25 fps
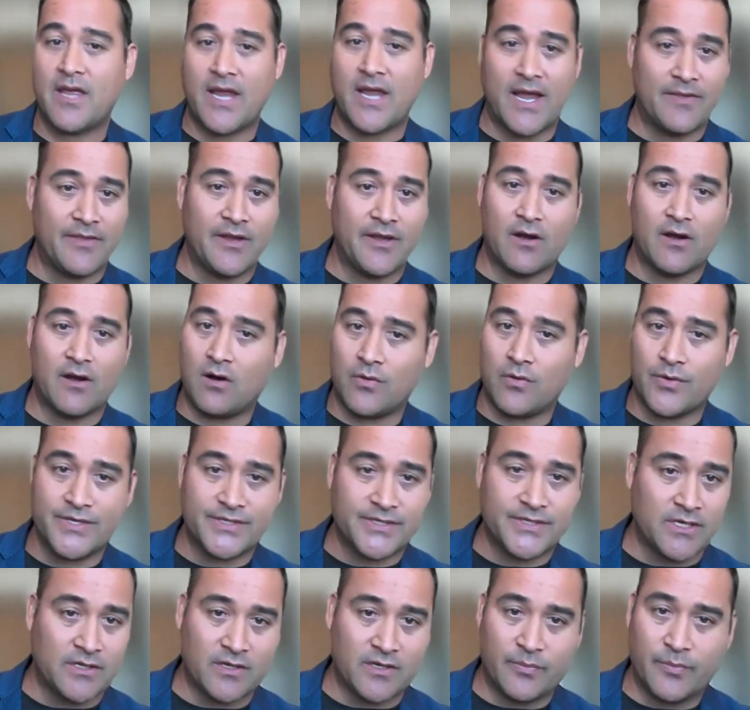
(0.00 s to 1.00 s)
and they
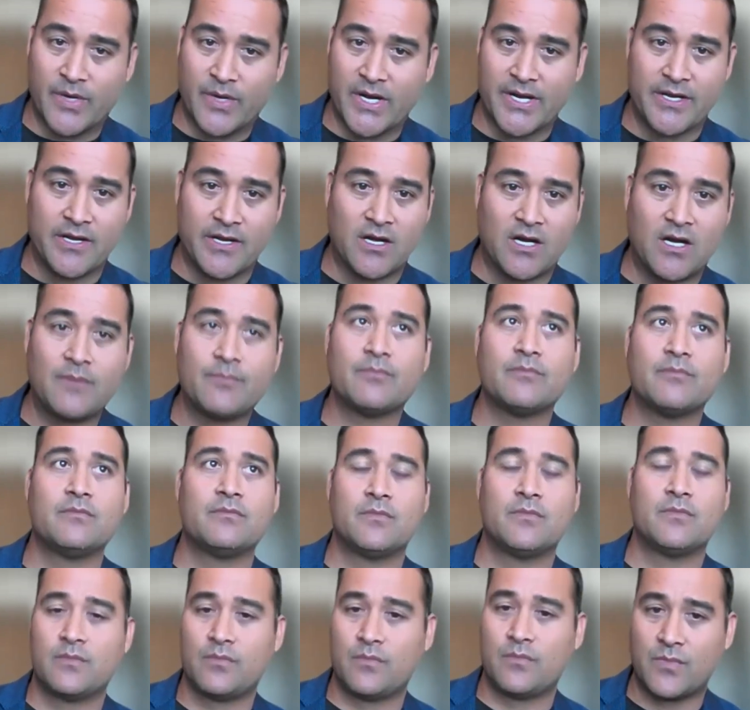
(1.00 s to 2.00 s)
always either buddy up
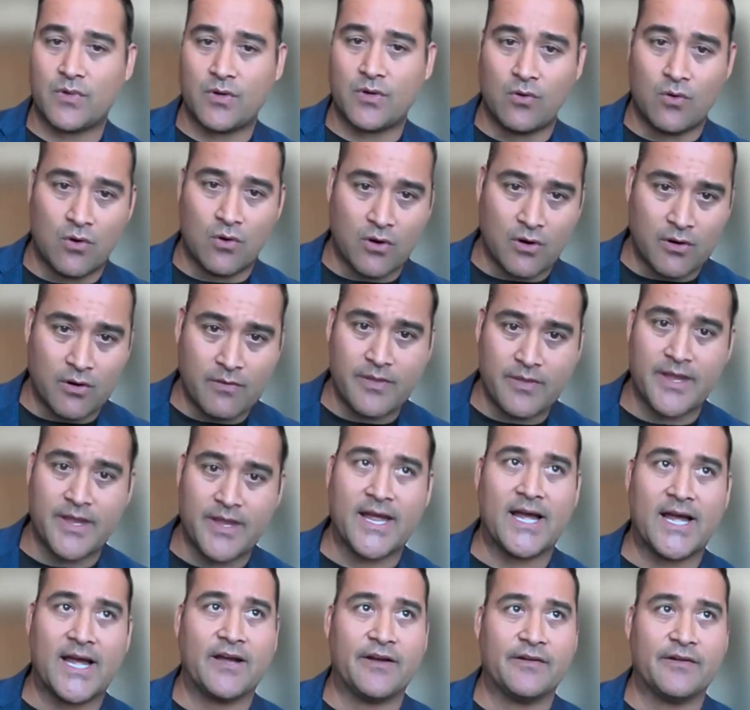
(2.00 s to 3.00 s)
or they
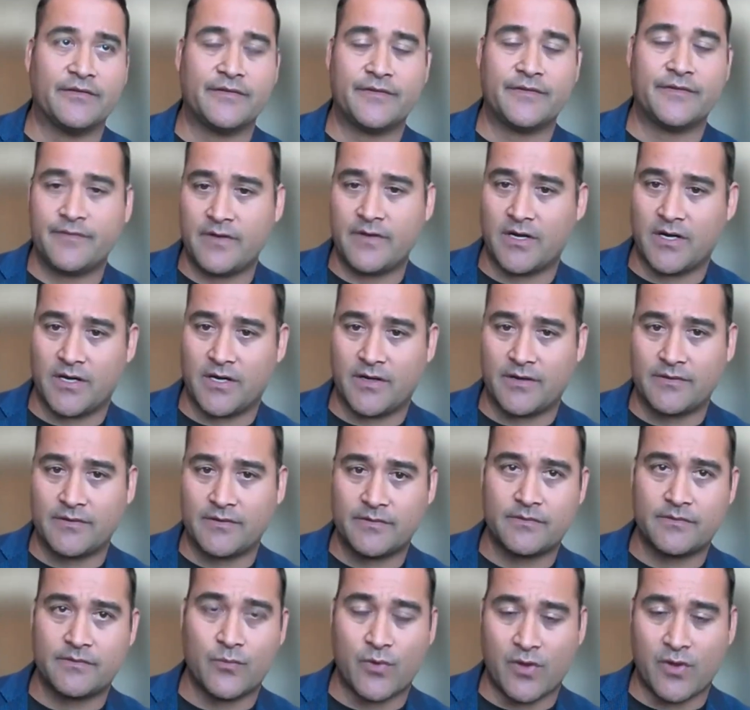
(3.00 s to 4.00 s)
have uh,
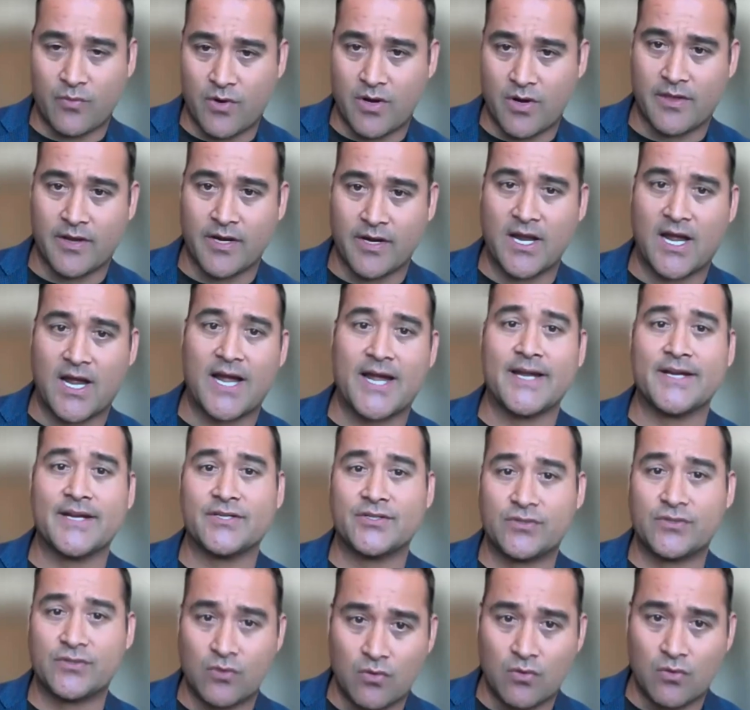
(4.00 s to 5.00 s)
with one of the
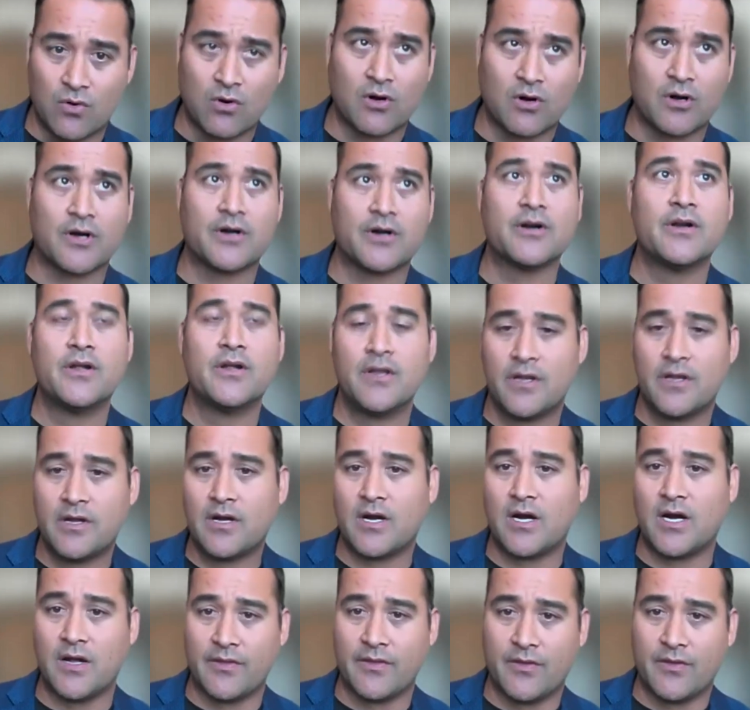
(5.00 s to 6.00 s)
guys or
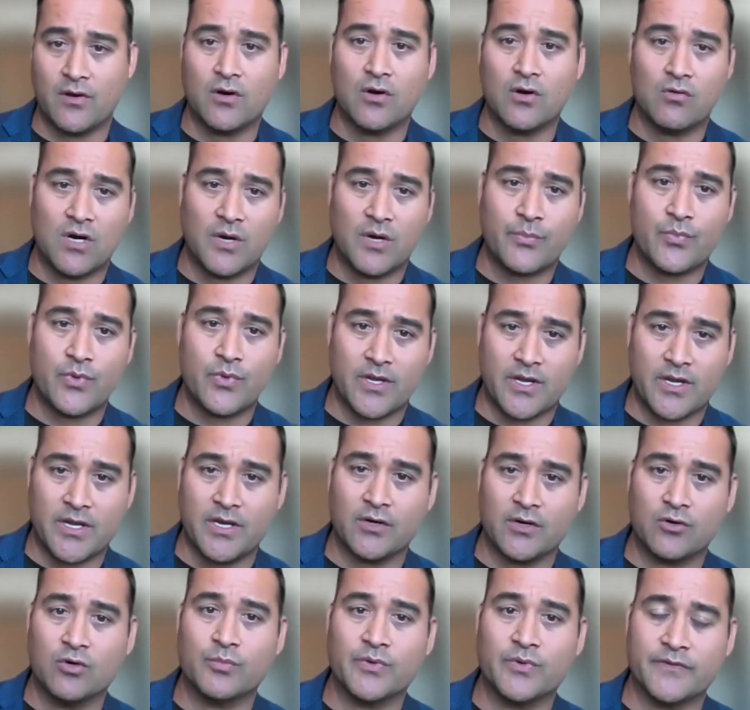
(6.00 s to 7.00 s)
uh, they'll go up
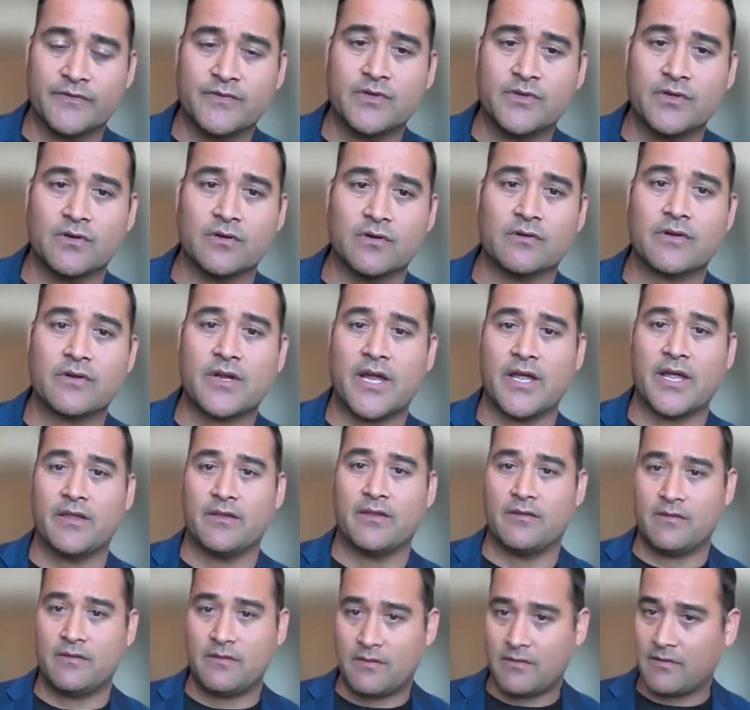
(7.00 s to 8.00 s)
in a group of two
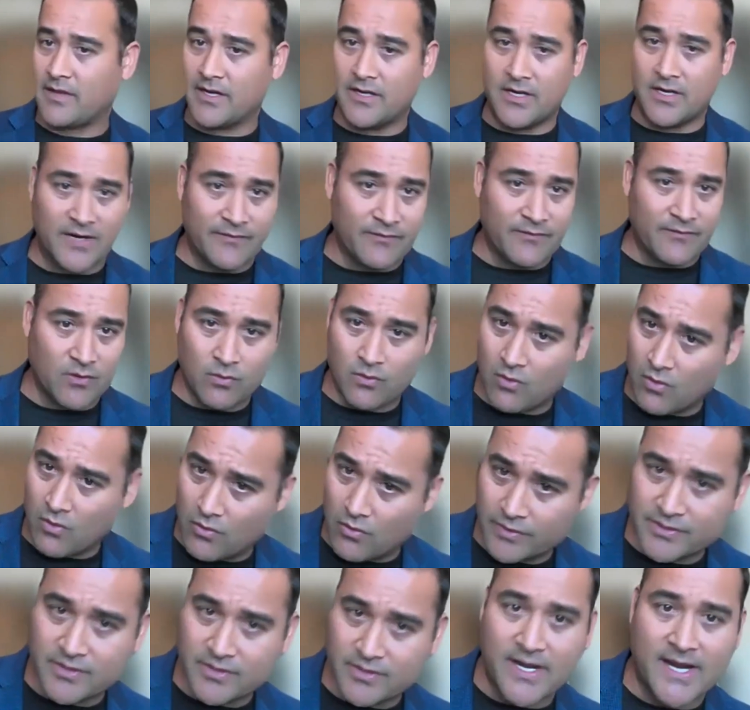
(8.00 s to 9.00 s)
and they never
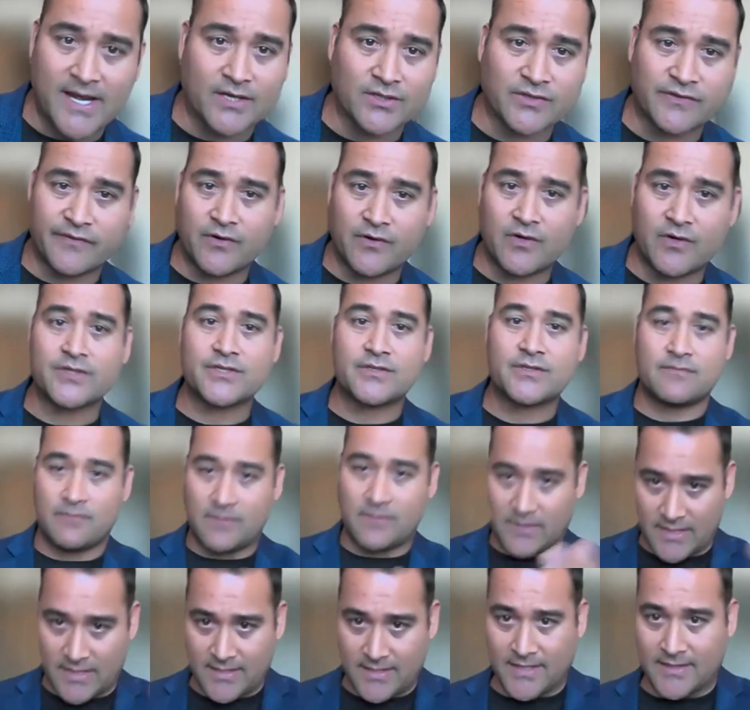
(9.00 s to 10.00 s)
go into the house first
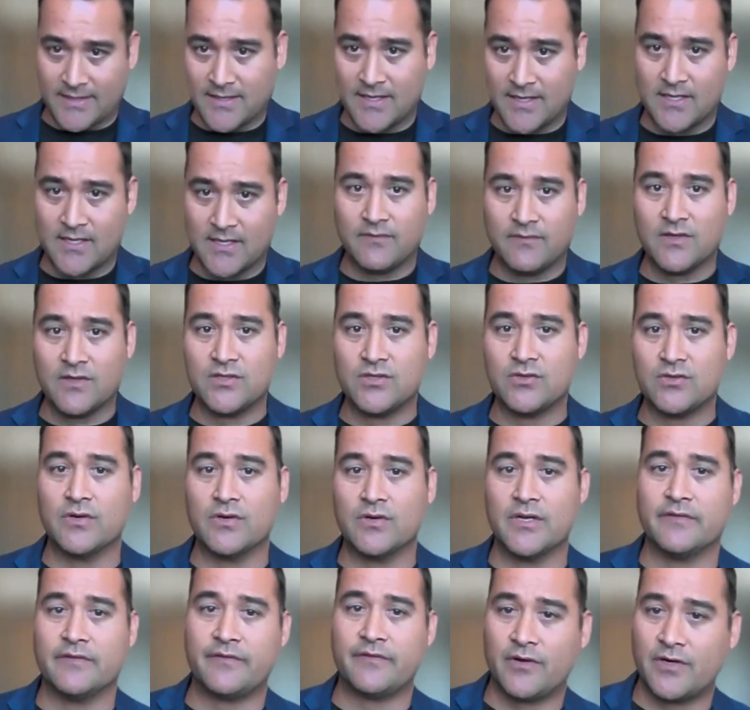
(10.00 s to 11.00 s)
they let the individual
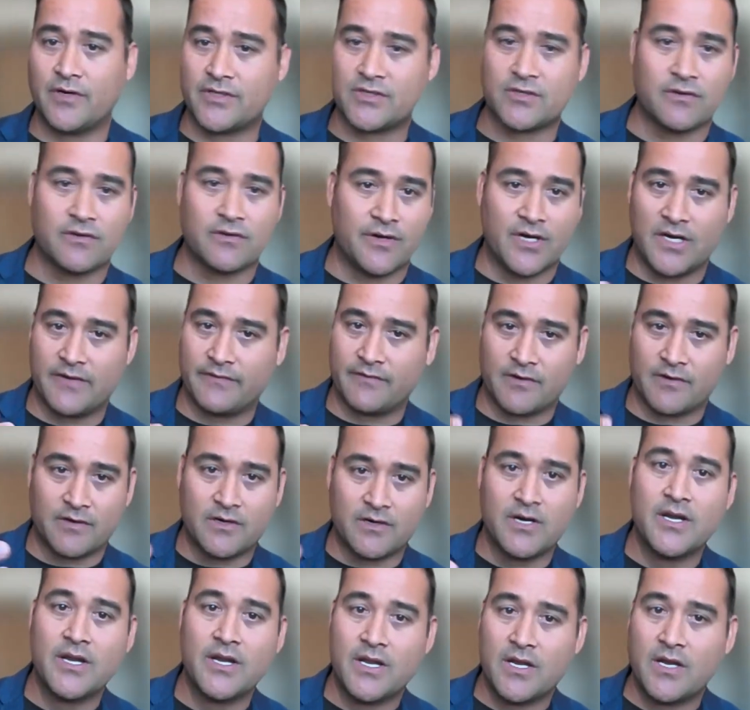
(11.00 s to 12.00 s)
in first so they're
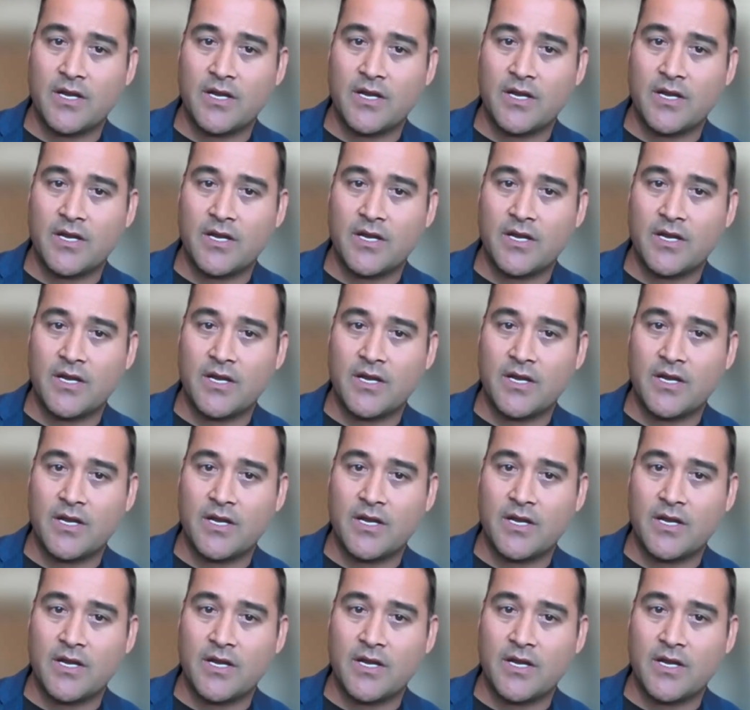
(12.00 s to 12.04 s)
never